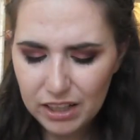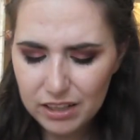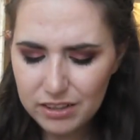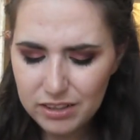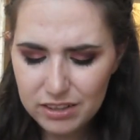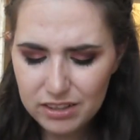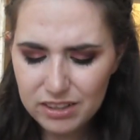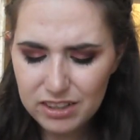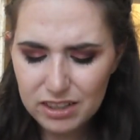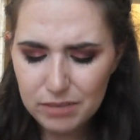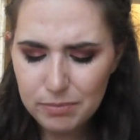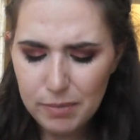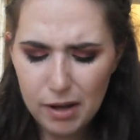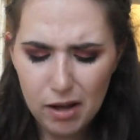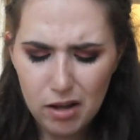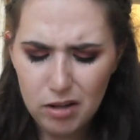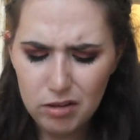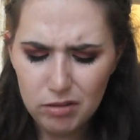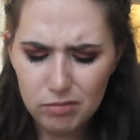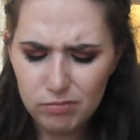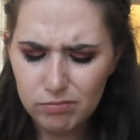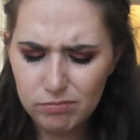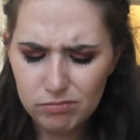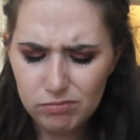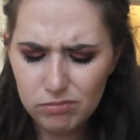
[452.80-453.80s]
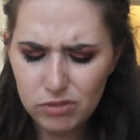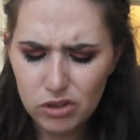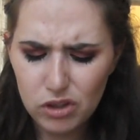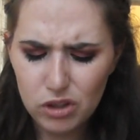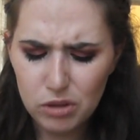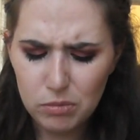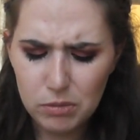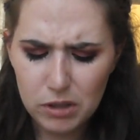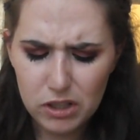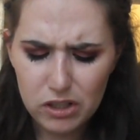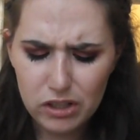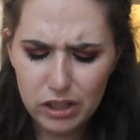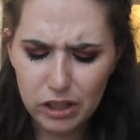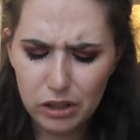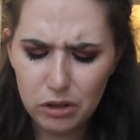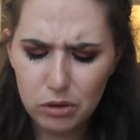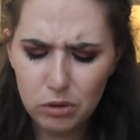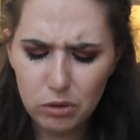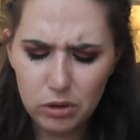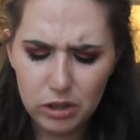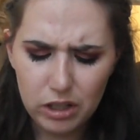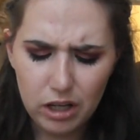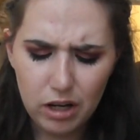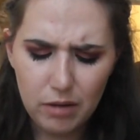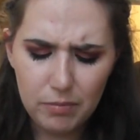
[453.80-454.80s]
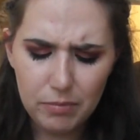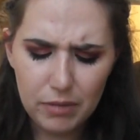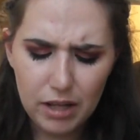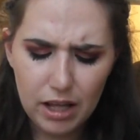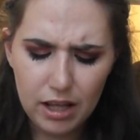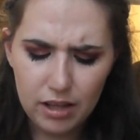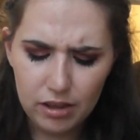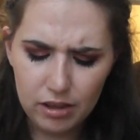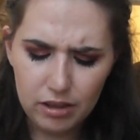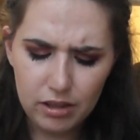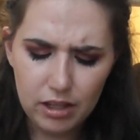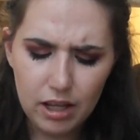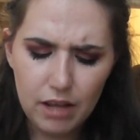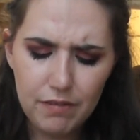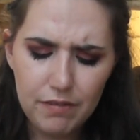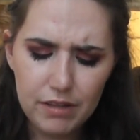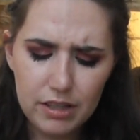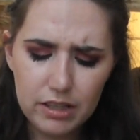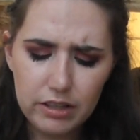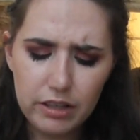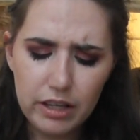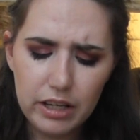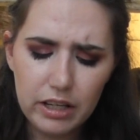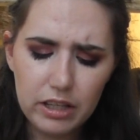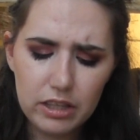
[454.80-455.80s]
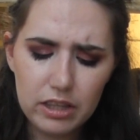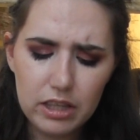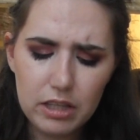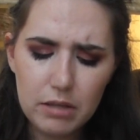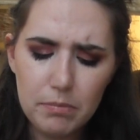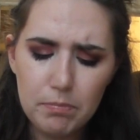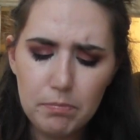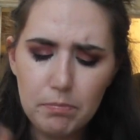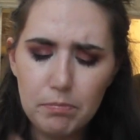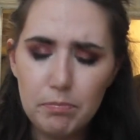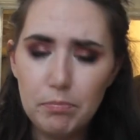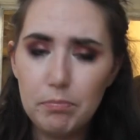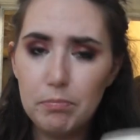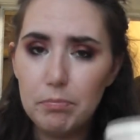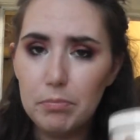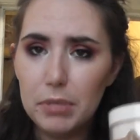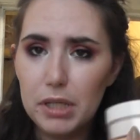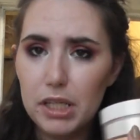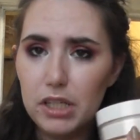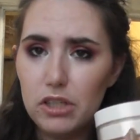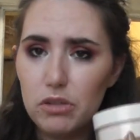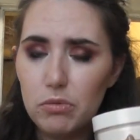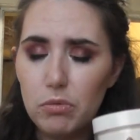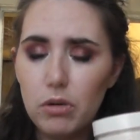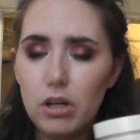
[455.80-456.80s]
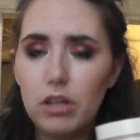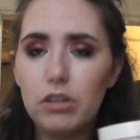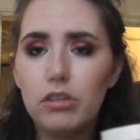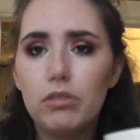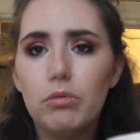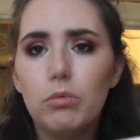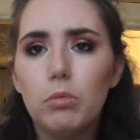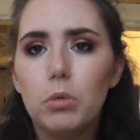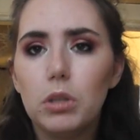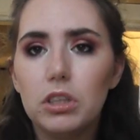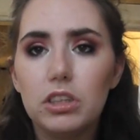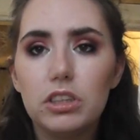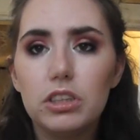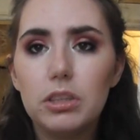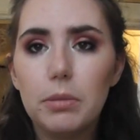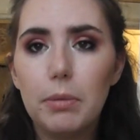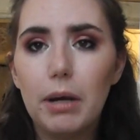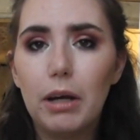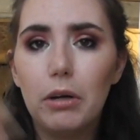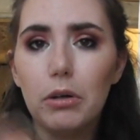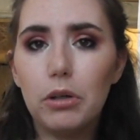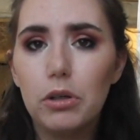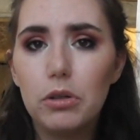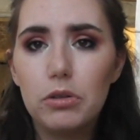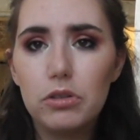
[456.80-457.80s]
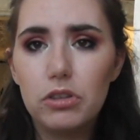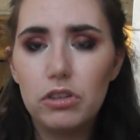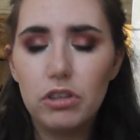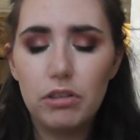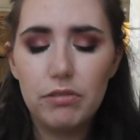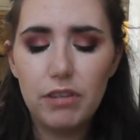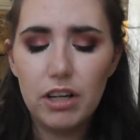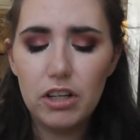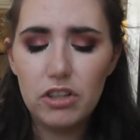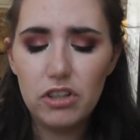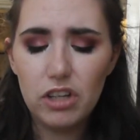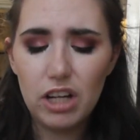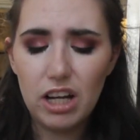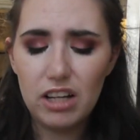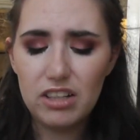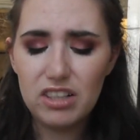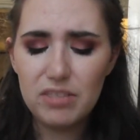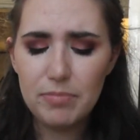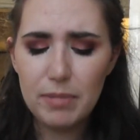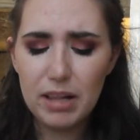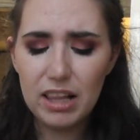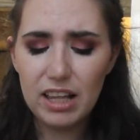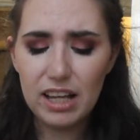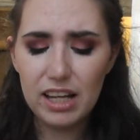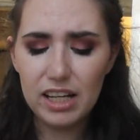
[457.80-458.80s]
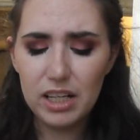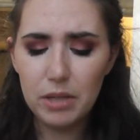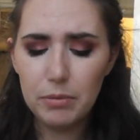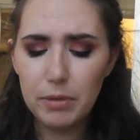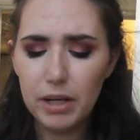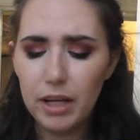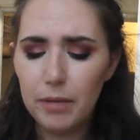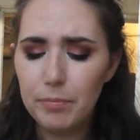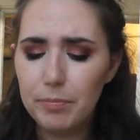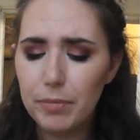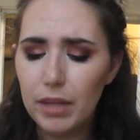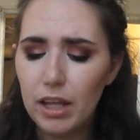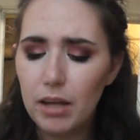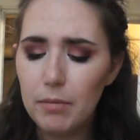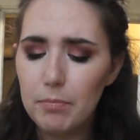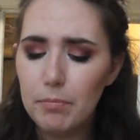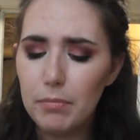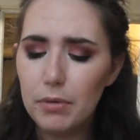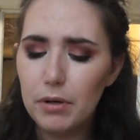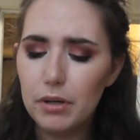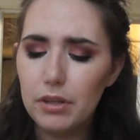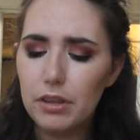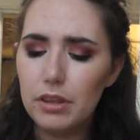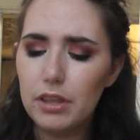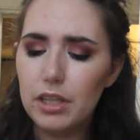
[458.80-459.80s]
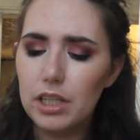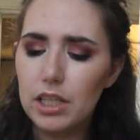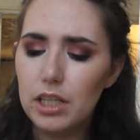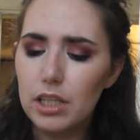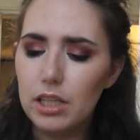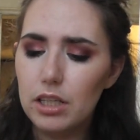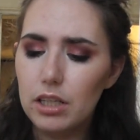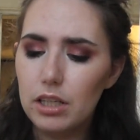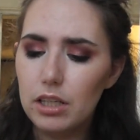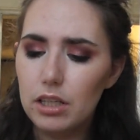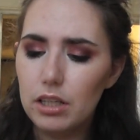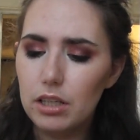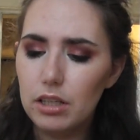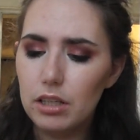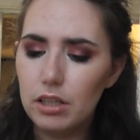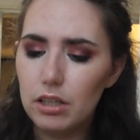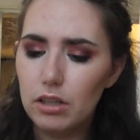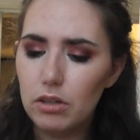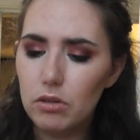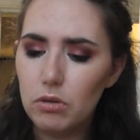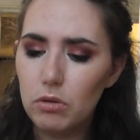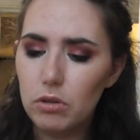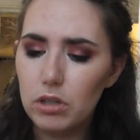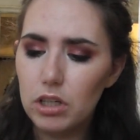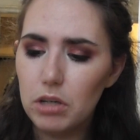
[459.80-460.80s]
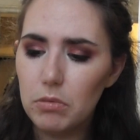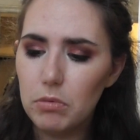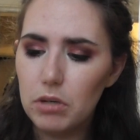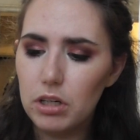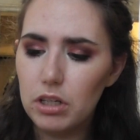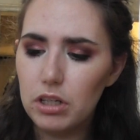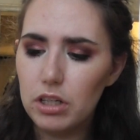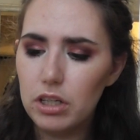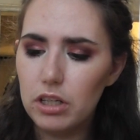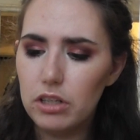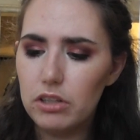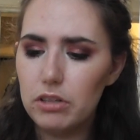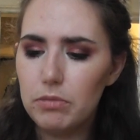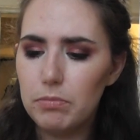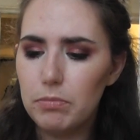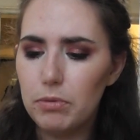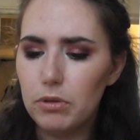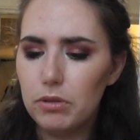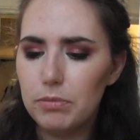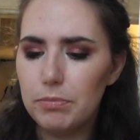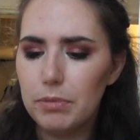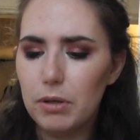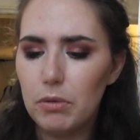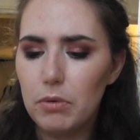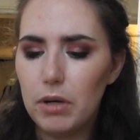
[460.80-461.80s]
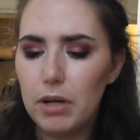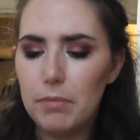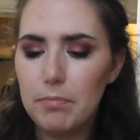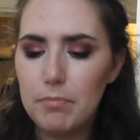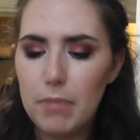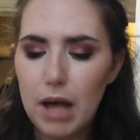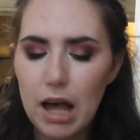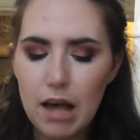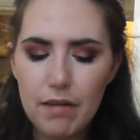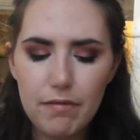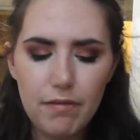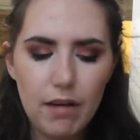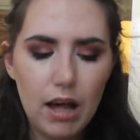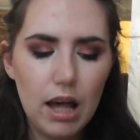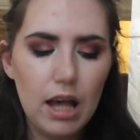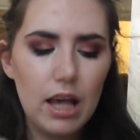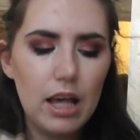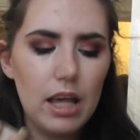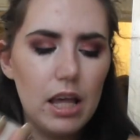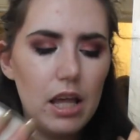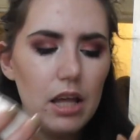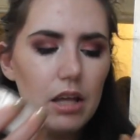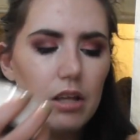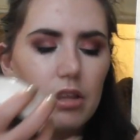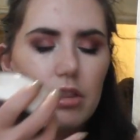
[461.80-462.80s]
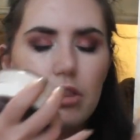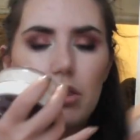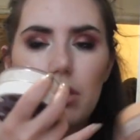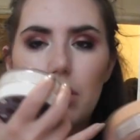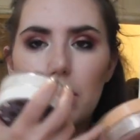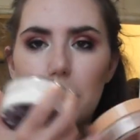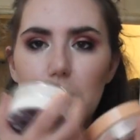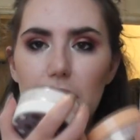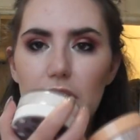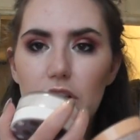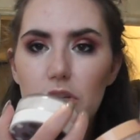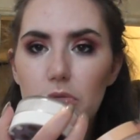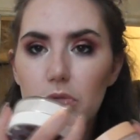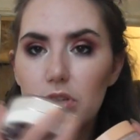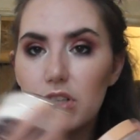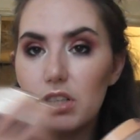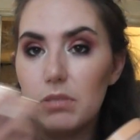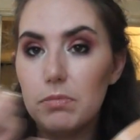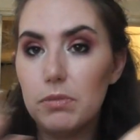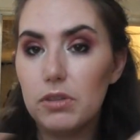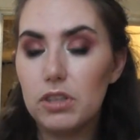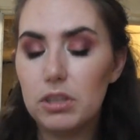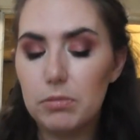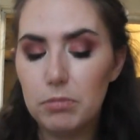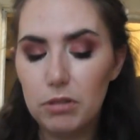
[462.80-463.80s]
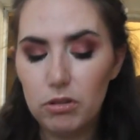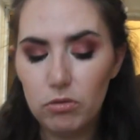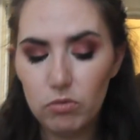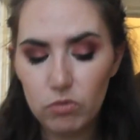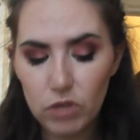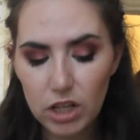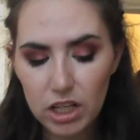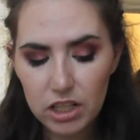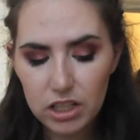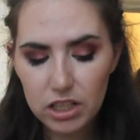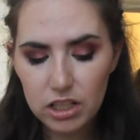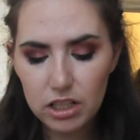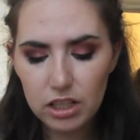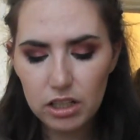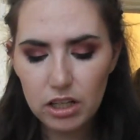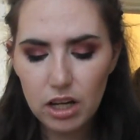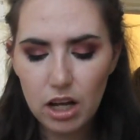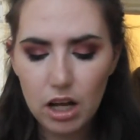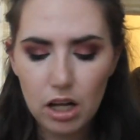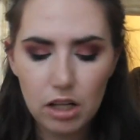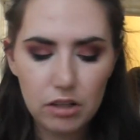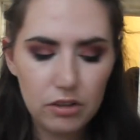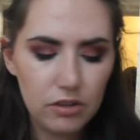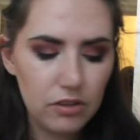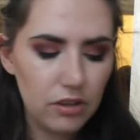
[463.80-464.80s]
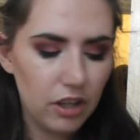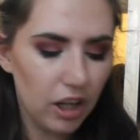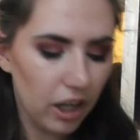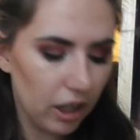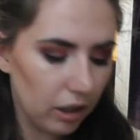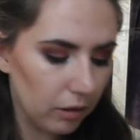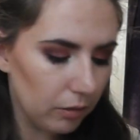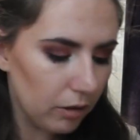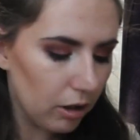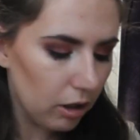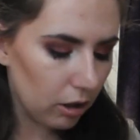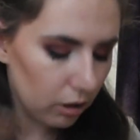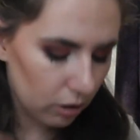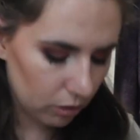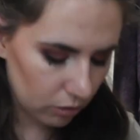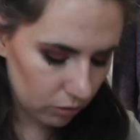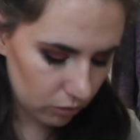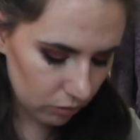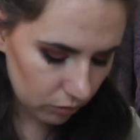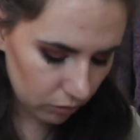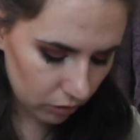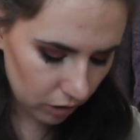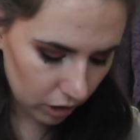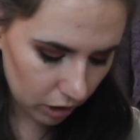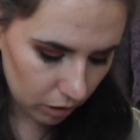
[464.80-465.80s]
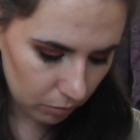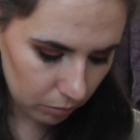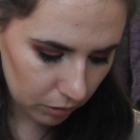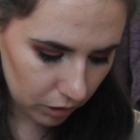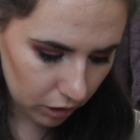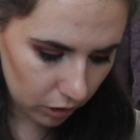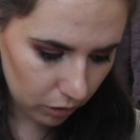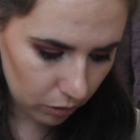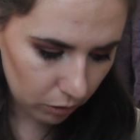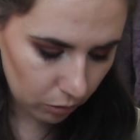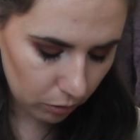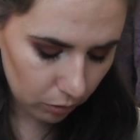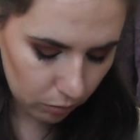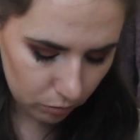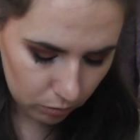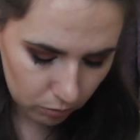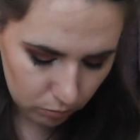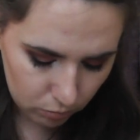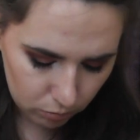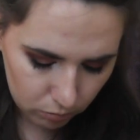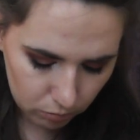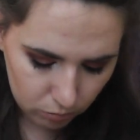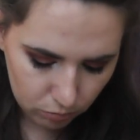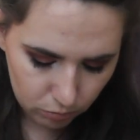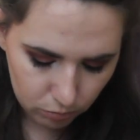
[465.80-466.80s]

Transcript: it doesn't smell too much like coconut, and if it's like the peach one, once the powder goes in your face you can't smell it anyway, but the coconut one is supposed to be quite mattifying, the peach one's supposed to be radiant enhancing, so there we go.